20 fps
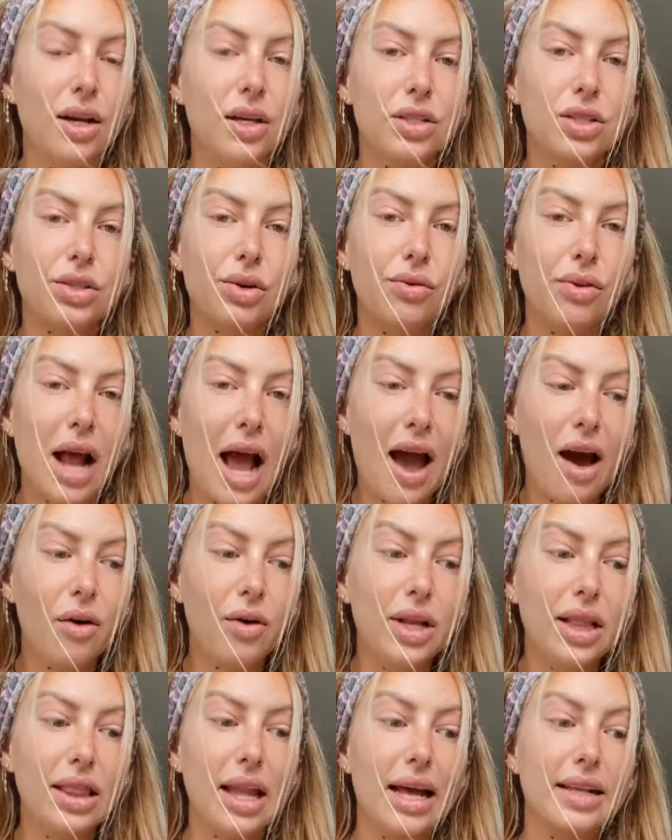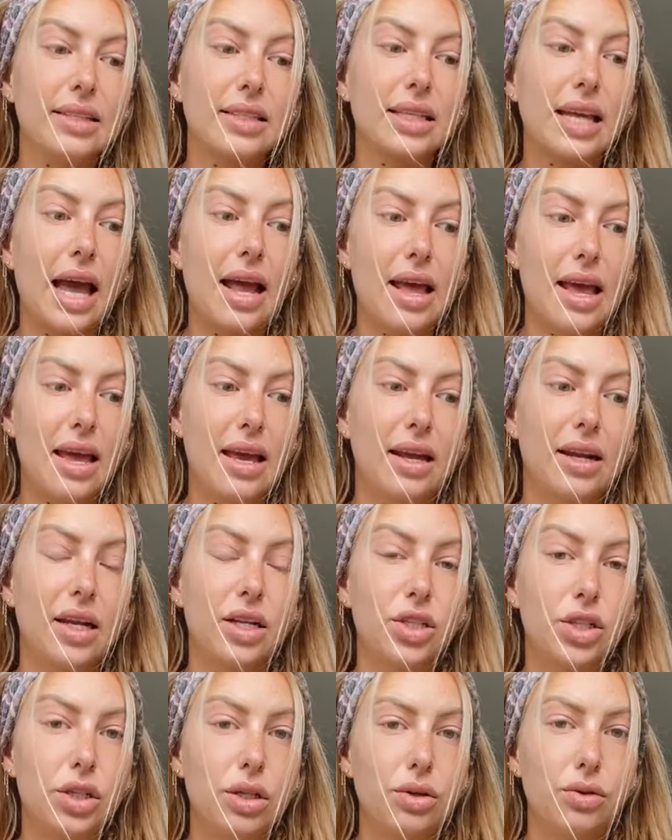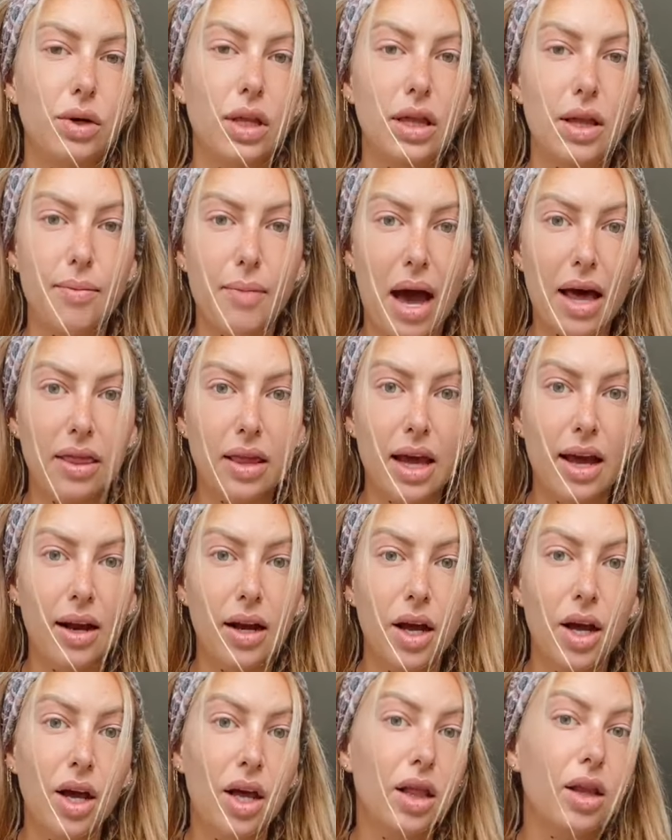So now let's get into the method.